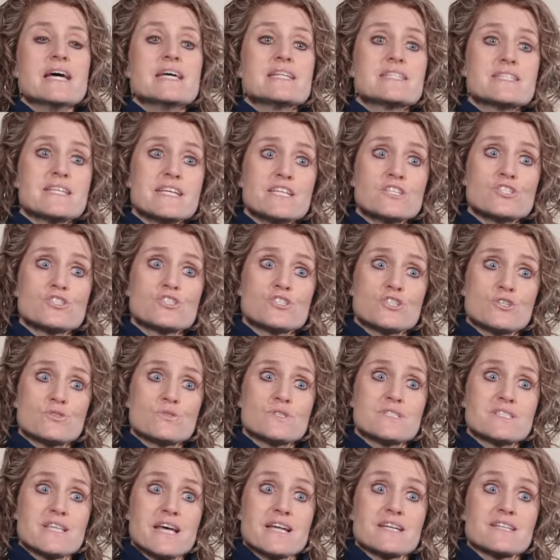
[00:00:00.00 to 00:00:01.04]
Teach
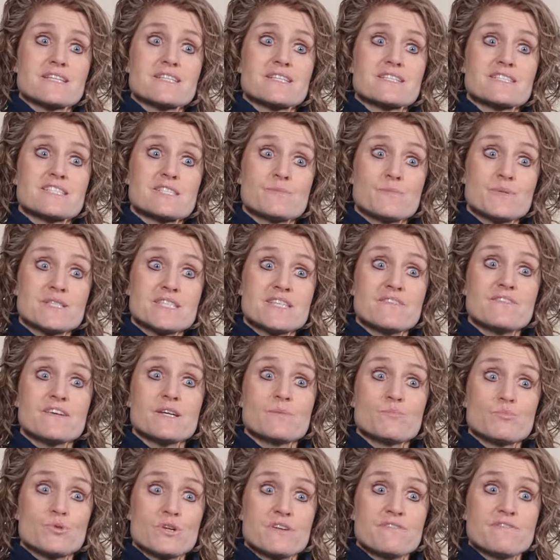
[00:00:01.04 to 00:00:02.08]
students that
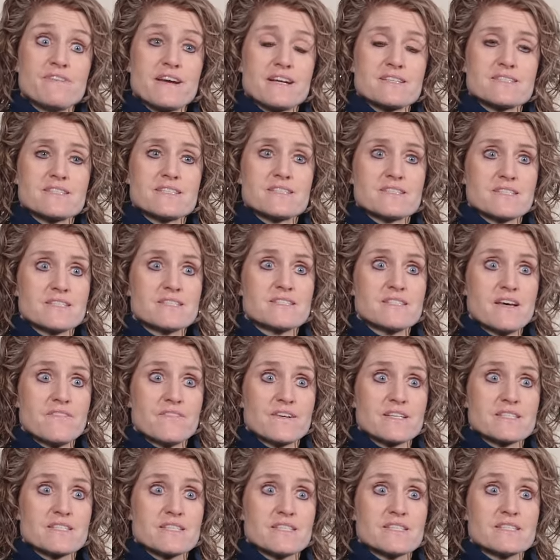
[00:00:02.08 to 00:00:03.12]
specific prefixes and
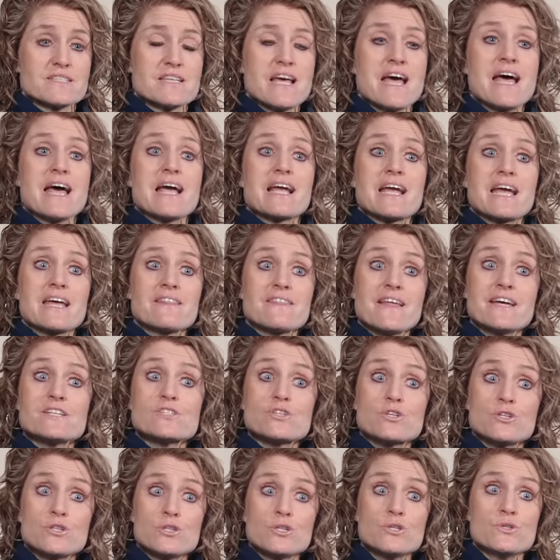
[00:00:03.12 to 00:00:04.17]
suffixes can
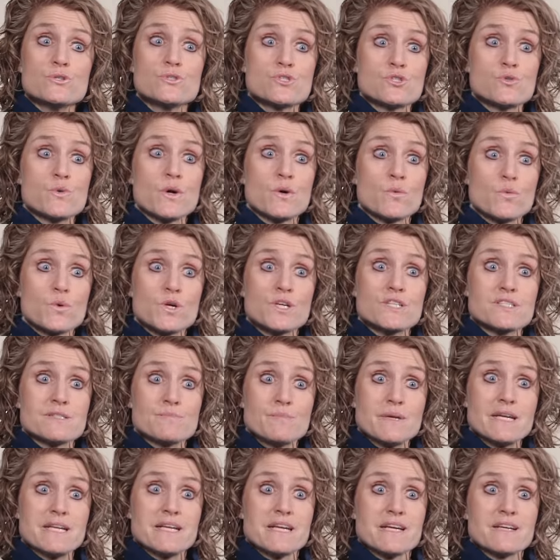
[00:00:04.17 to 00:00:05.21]
lend clues to a word's
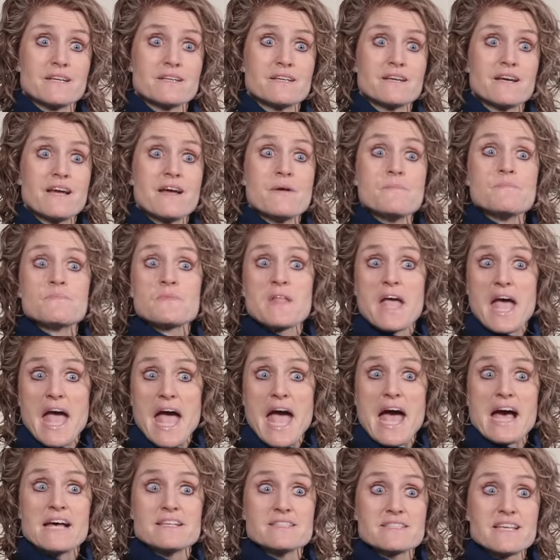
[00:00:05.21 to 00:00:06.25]
meaning,
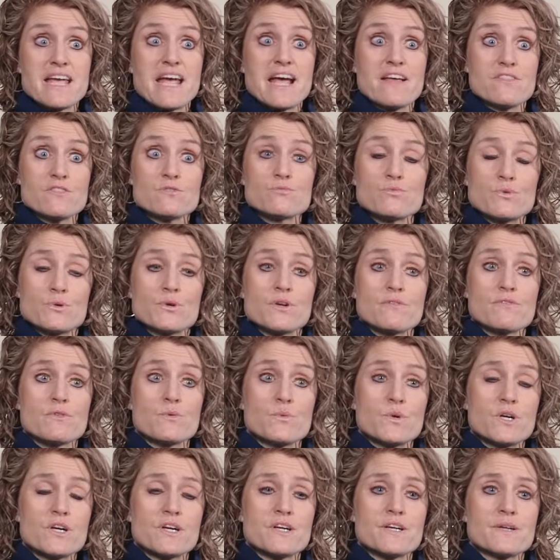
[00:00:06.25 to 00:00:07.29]
as can the root of the
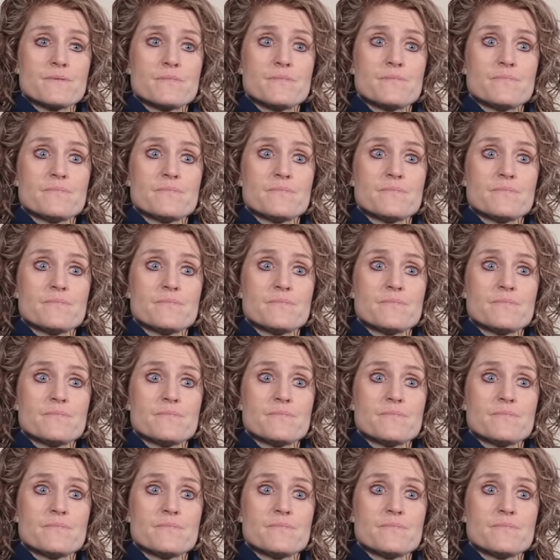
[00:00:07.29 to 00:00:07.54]
word.